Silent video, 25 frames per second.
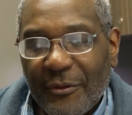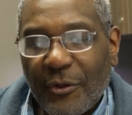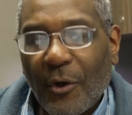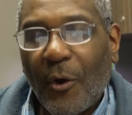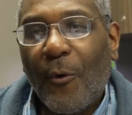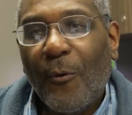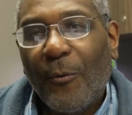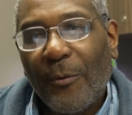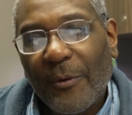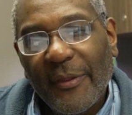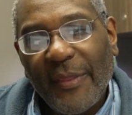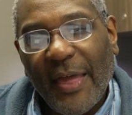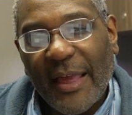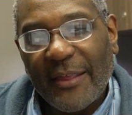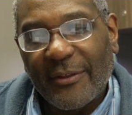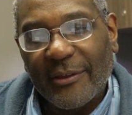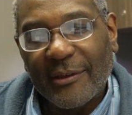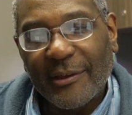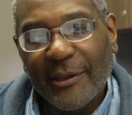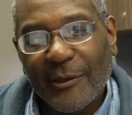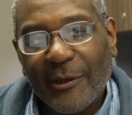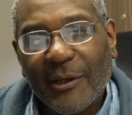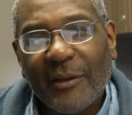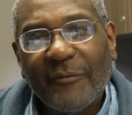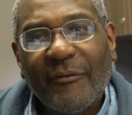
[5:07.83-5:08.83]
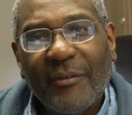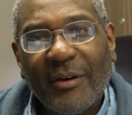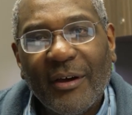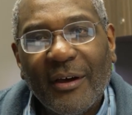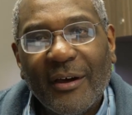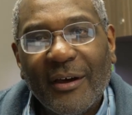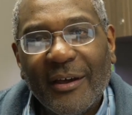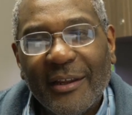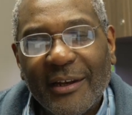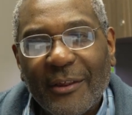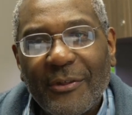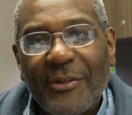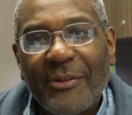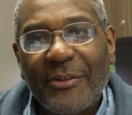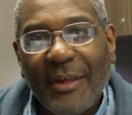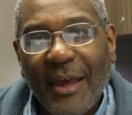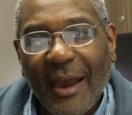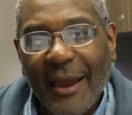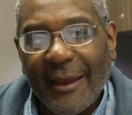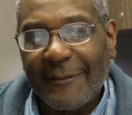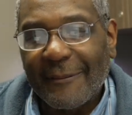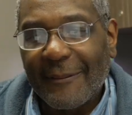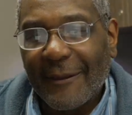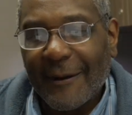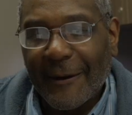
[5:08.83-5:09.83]
So that's a little of an
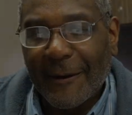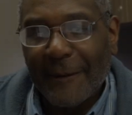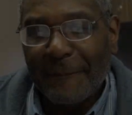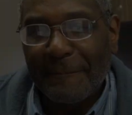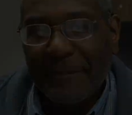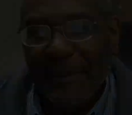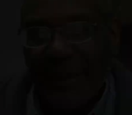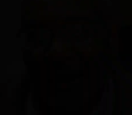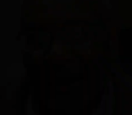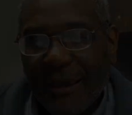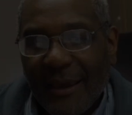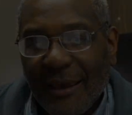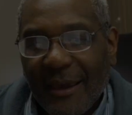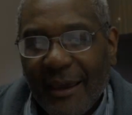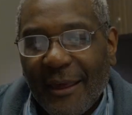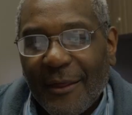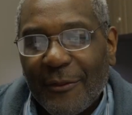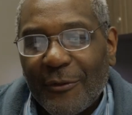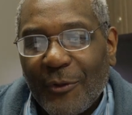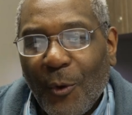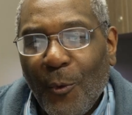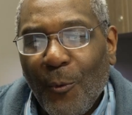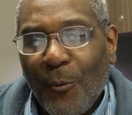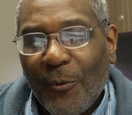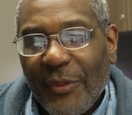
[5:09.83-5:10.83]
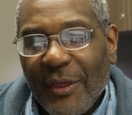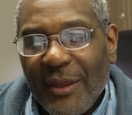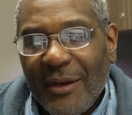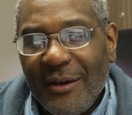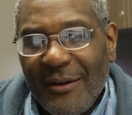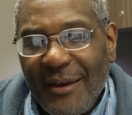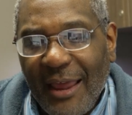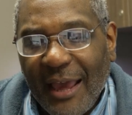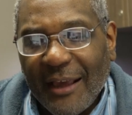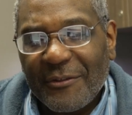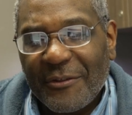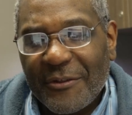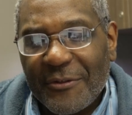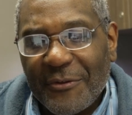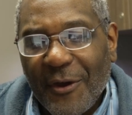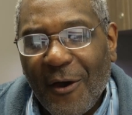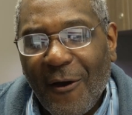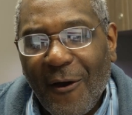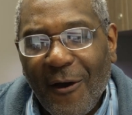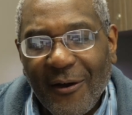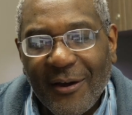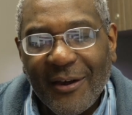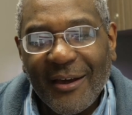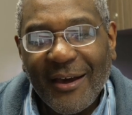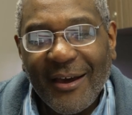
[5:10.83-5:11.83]
aside there. So the next
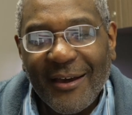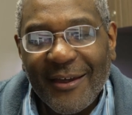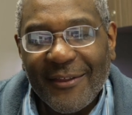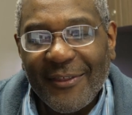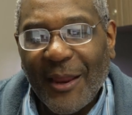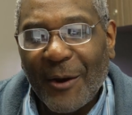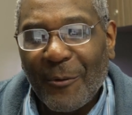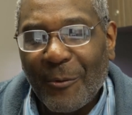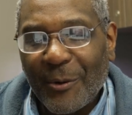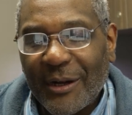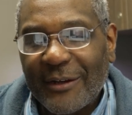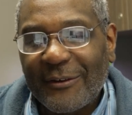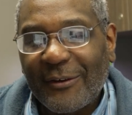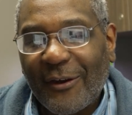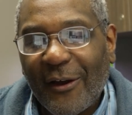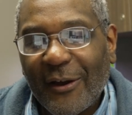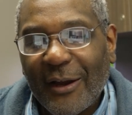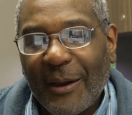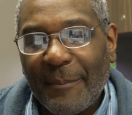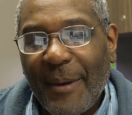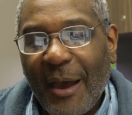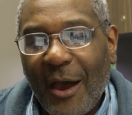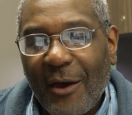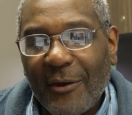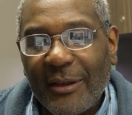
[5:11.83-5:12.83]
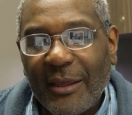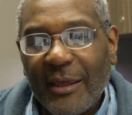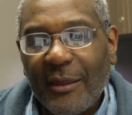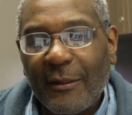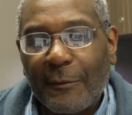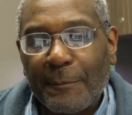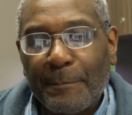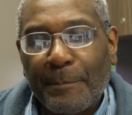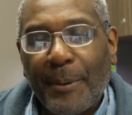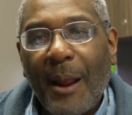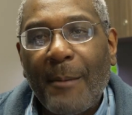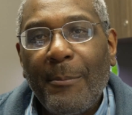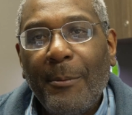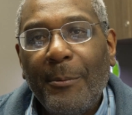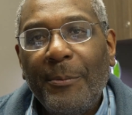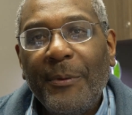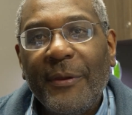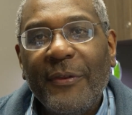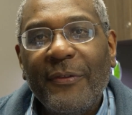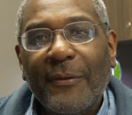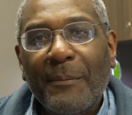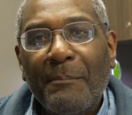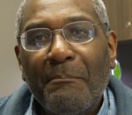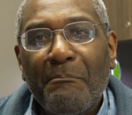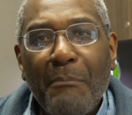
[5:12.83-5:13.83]
song that I want to talk about is
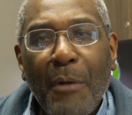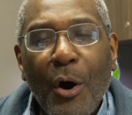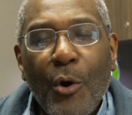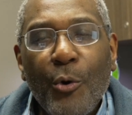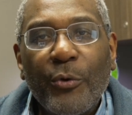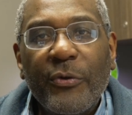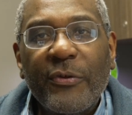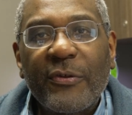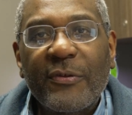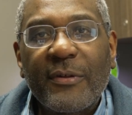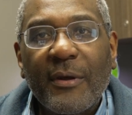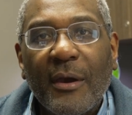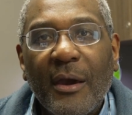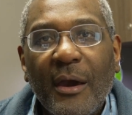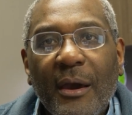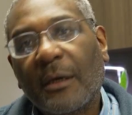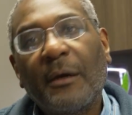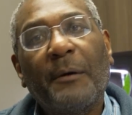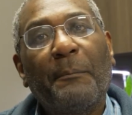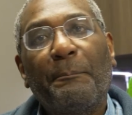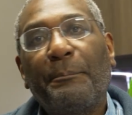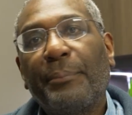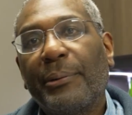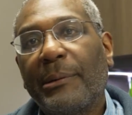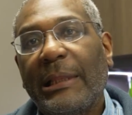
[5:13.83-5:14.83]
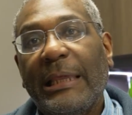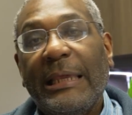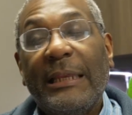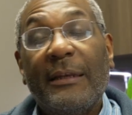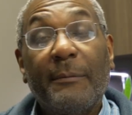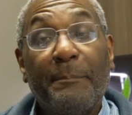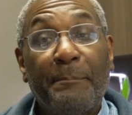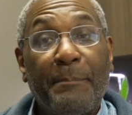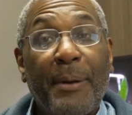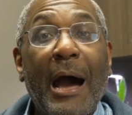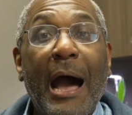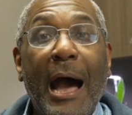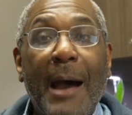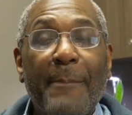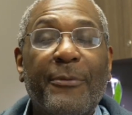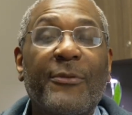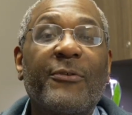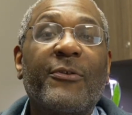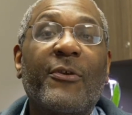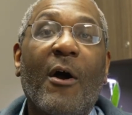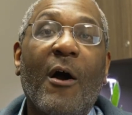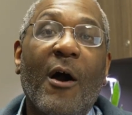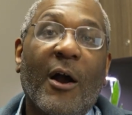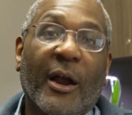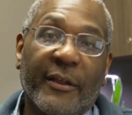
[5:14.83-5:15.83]
probably the most complete pop
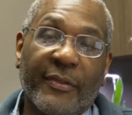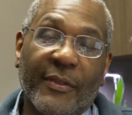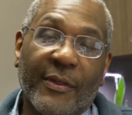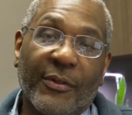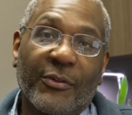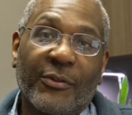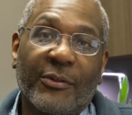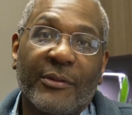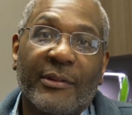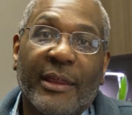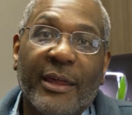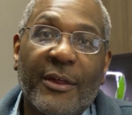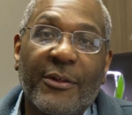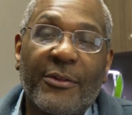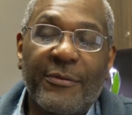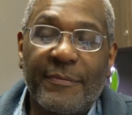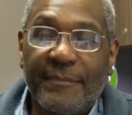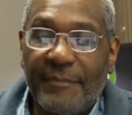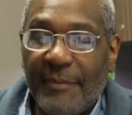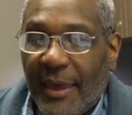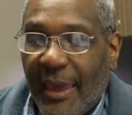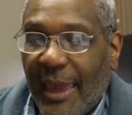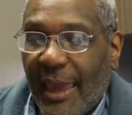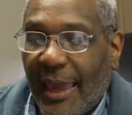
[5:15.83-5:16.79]
song in this list.